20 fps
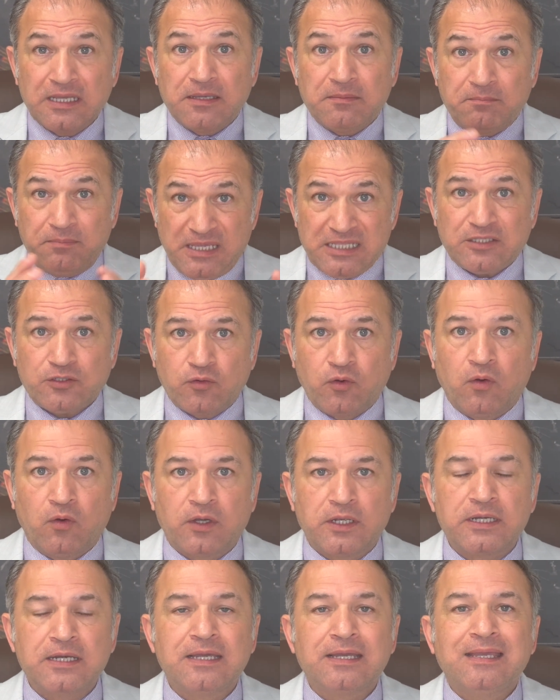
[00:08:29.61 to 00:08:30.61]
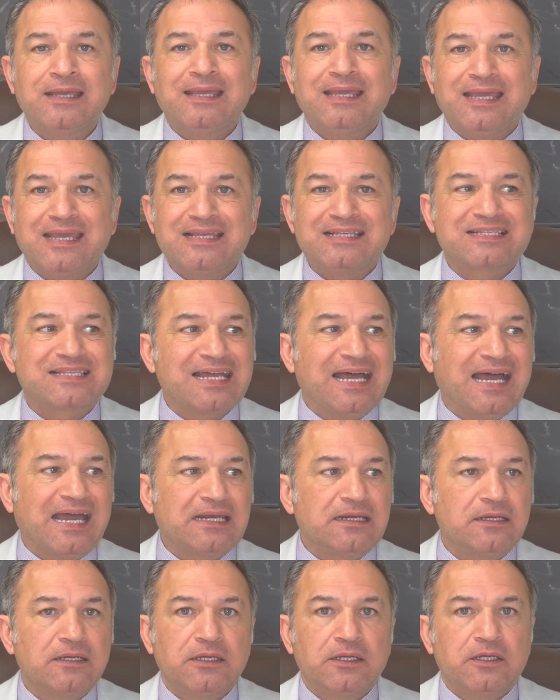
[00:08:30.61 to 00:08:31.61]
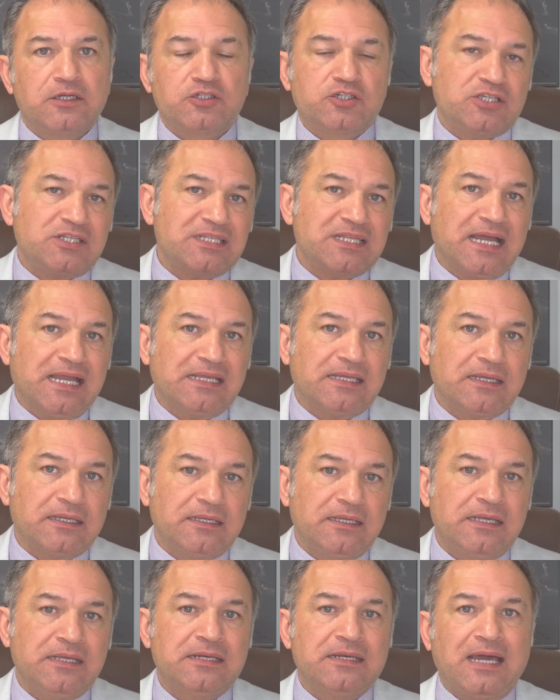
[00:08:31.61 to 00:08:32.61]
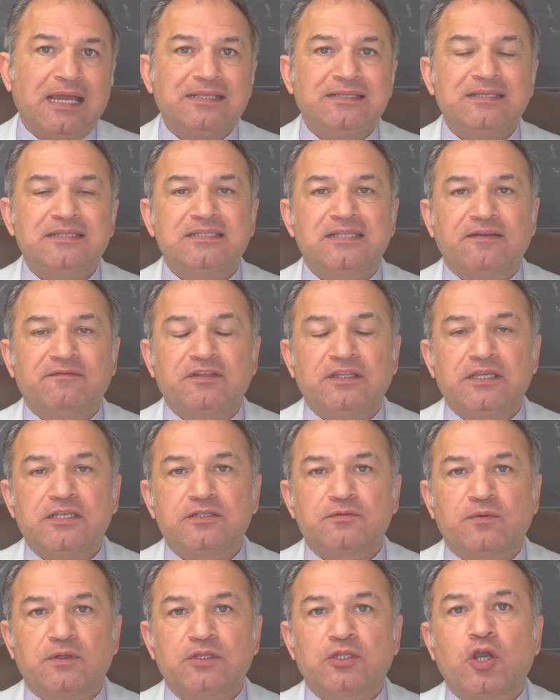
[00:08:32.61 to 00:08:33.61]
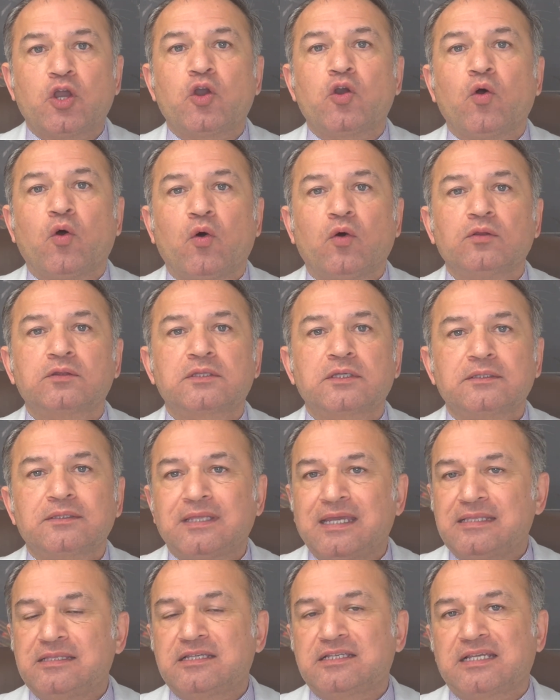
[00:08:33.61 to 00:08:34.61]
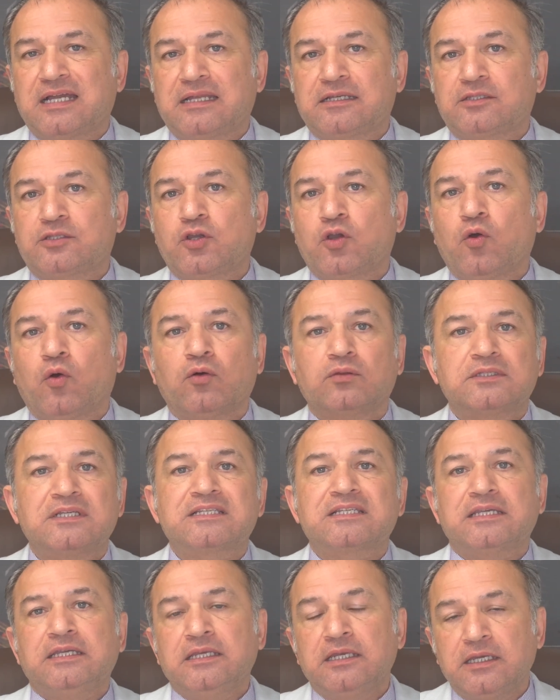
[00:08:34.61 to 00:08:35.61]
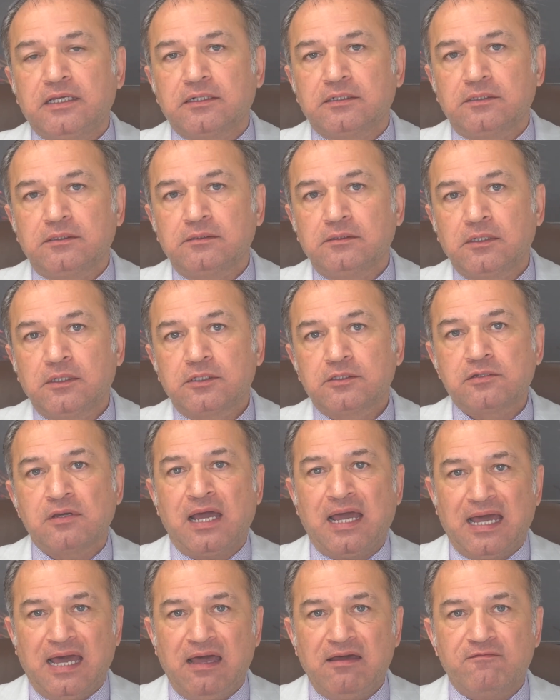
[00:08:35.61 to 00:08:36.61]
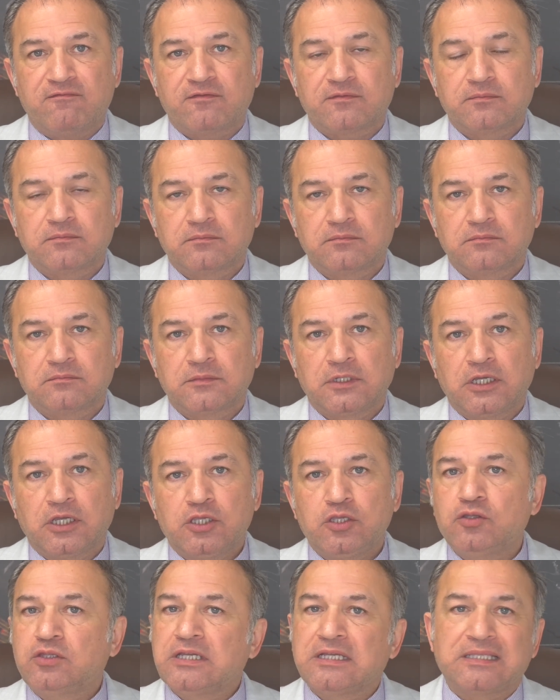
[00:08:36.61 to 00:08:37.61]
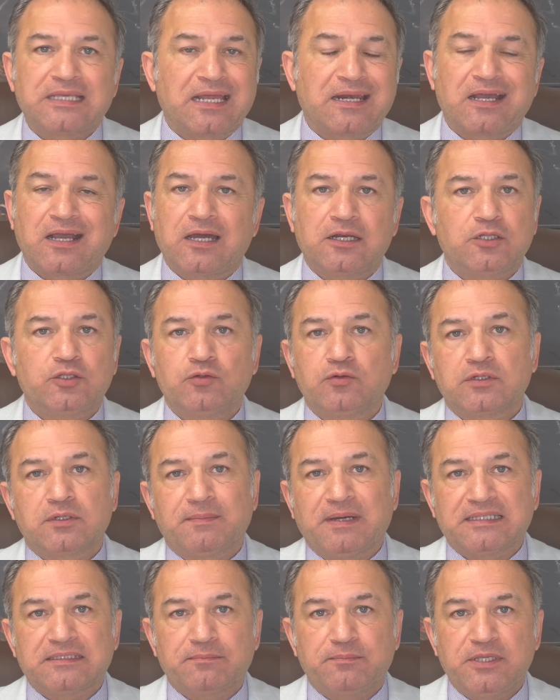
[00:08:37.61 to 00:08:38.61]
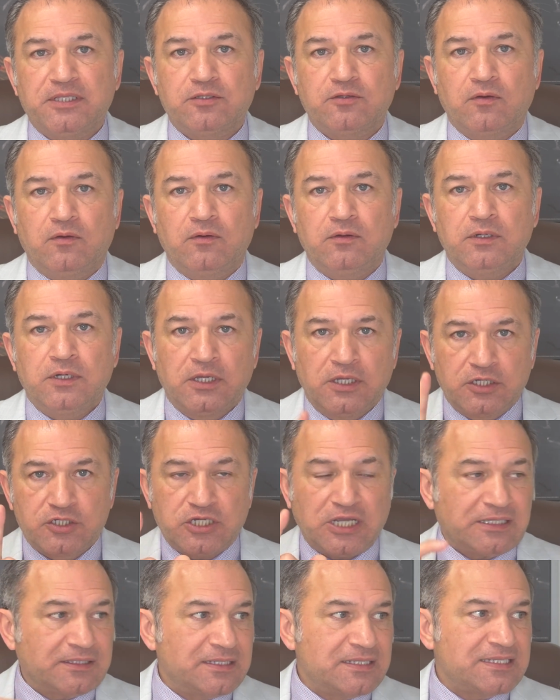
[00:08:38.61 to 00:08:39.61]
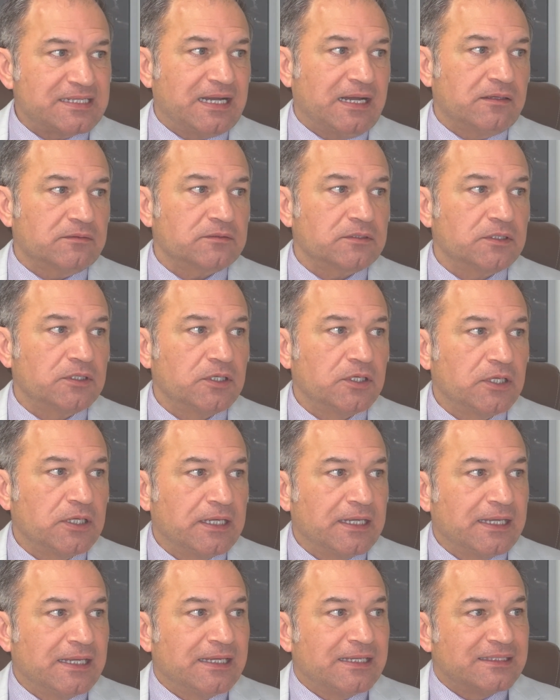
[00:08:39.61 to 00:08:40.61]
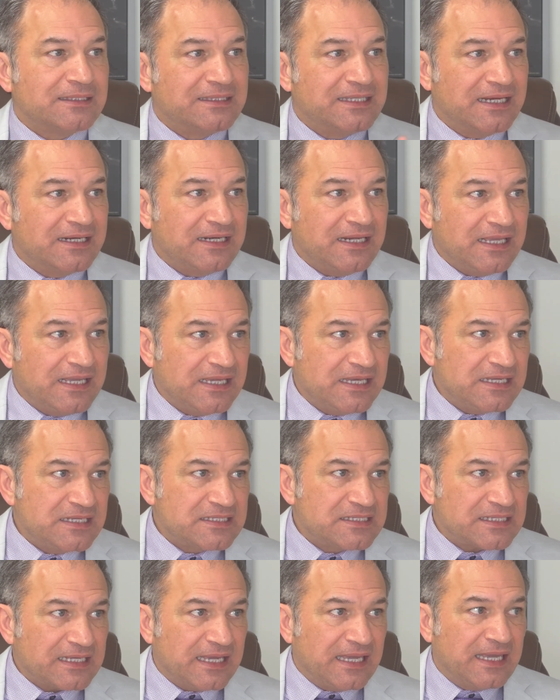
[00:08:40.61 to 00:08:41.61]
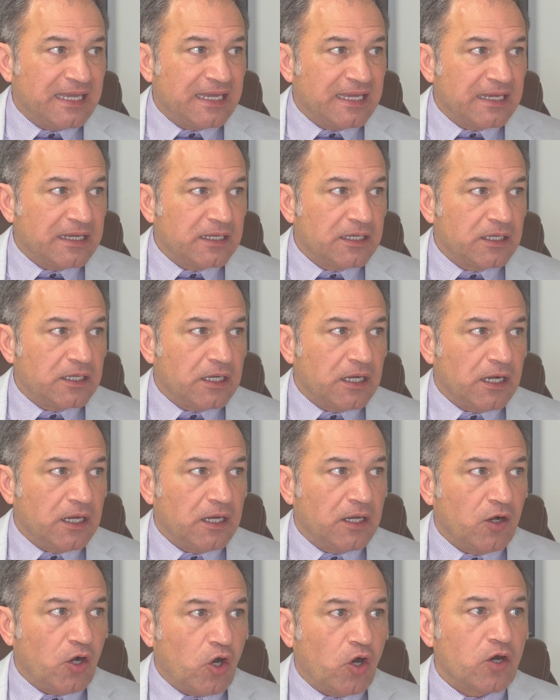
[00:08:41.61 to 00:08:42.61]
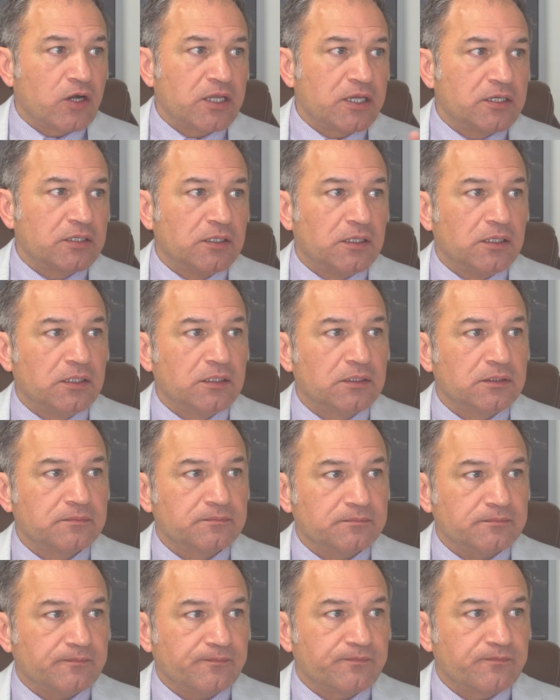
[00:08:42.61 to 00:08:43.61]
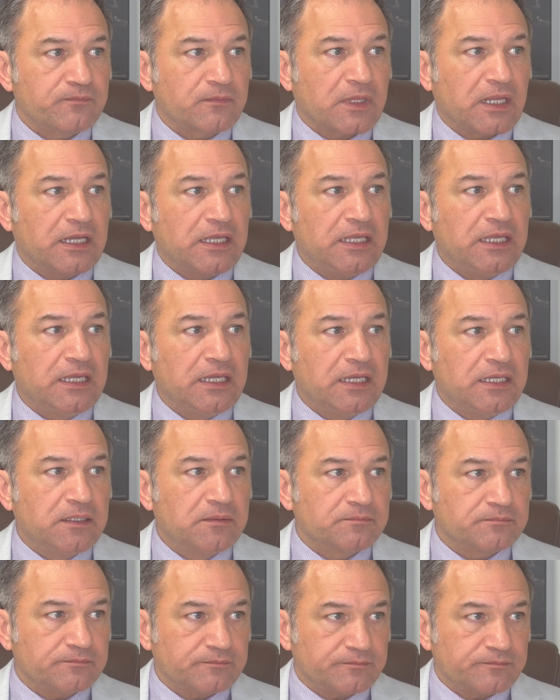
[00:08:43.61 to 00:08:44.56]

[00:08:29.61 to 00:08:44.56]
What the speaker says: Bitcoin, is that just like in 1970s when they decided gold is illegal to have, you think they're not going to do it about the Bitcoin? Check this out. There is an article in